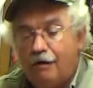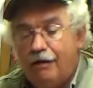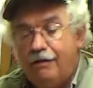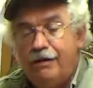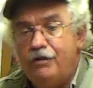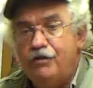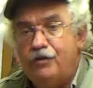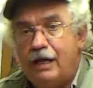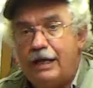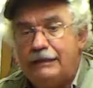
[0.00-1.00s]
and then the
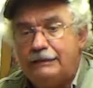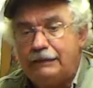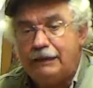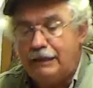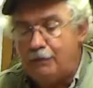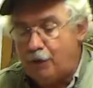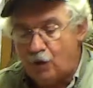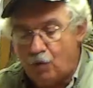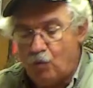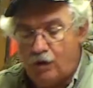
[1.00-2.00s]
sky's the limit
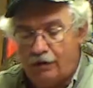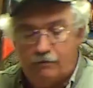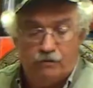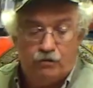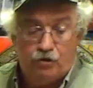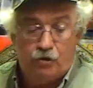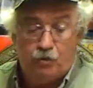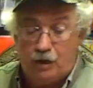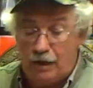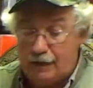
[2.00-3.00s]
on what you
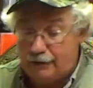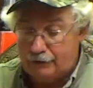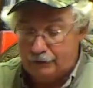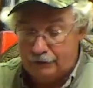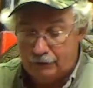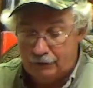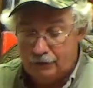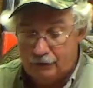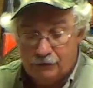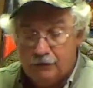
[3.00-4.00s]
would like to
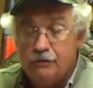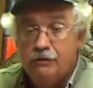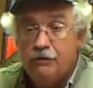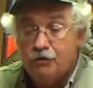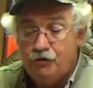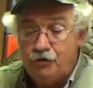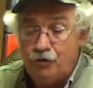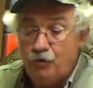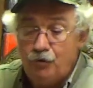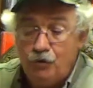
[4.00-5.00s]

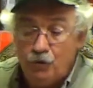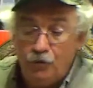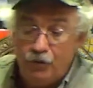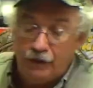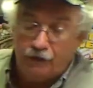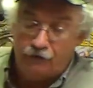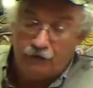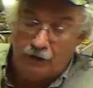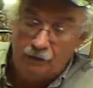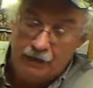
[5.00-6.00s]
do to
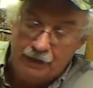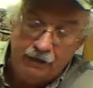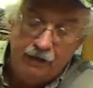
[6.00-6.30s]
this. I mean,